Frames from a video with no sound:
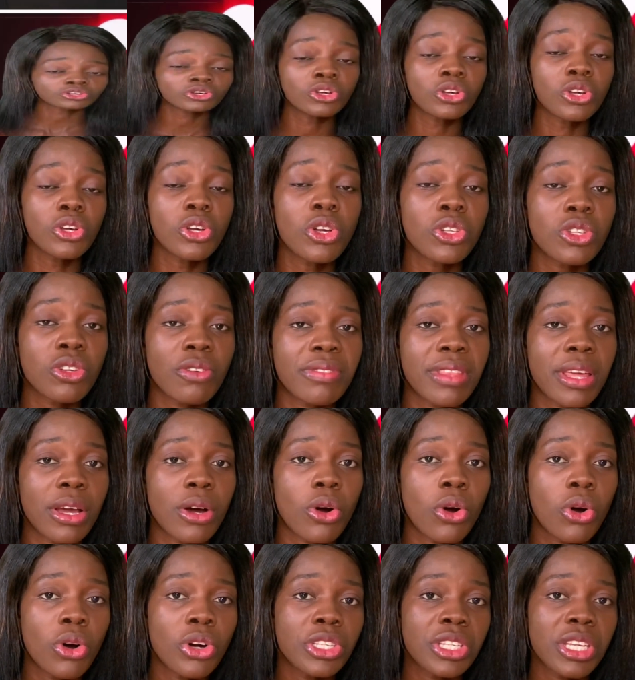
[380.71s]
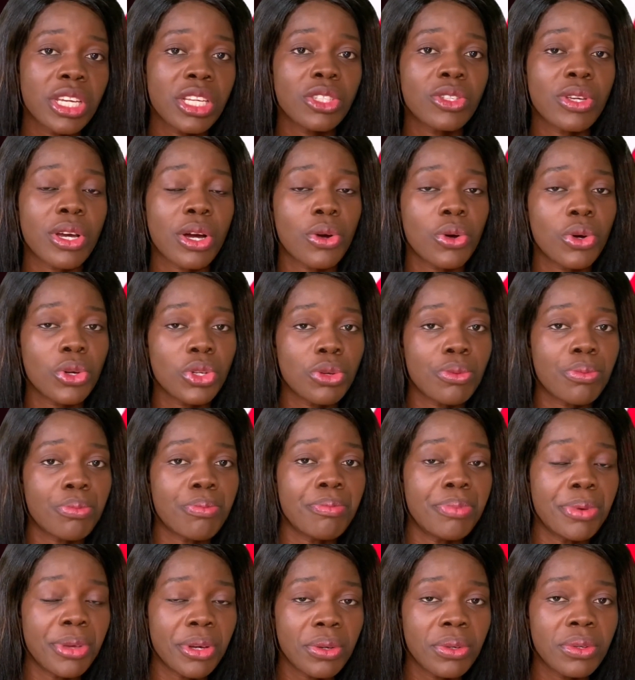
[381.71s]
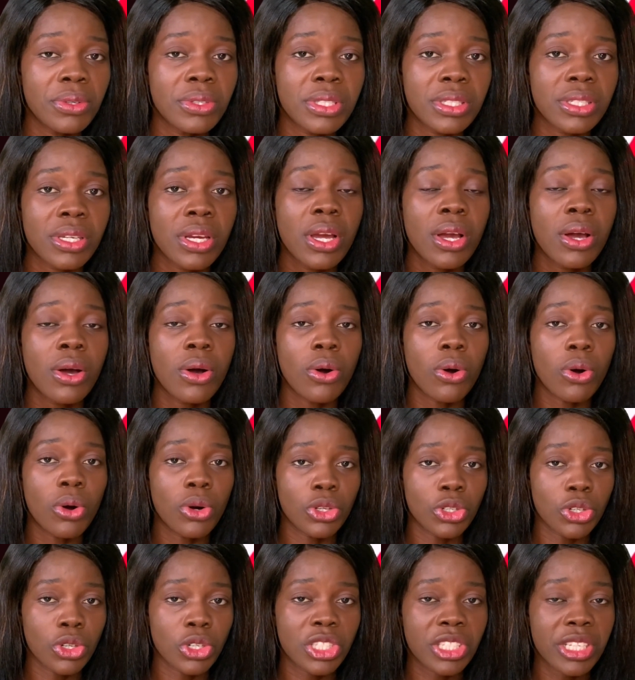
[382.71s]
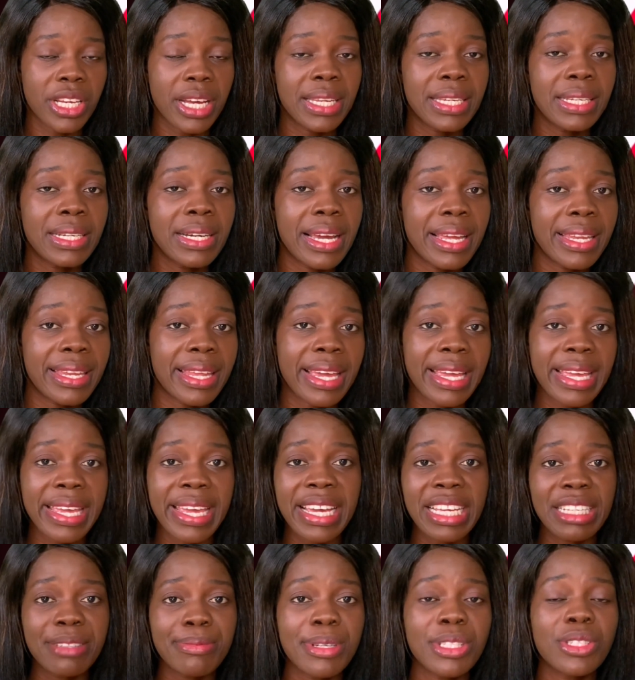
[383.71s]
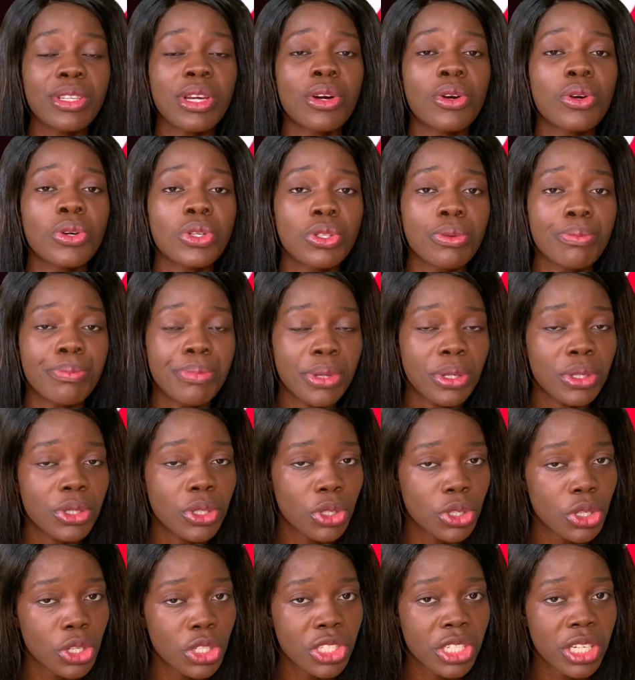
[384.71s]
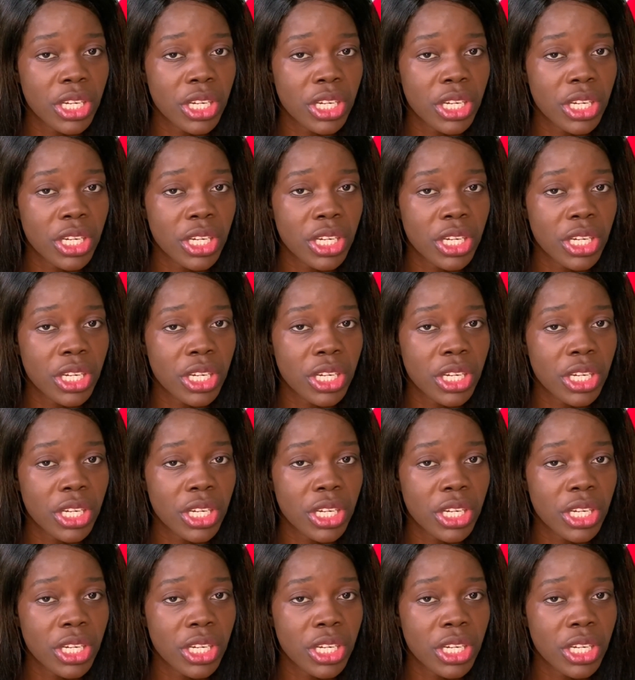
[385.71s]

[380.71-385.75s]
Because of the audience you're going to build on your channel and the engagement you're going to build on your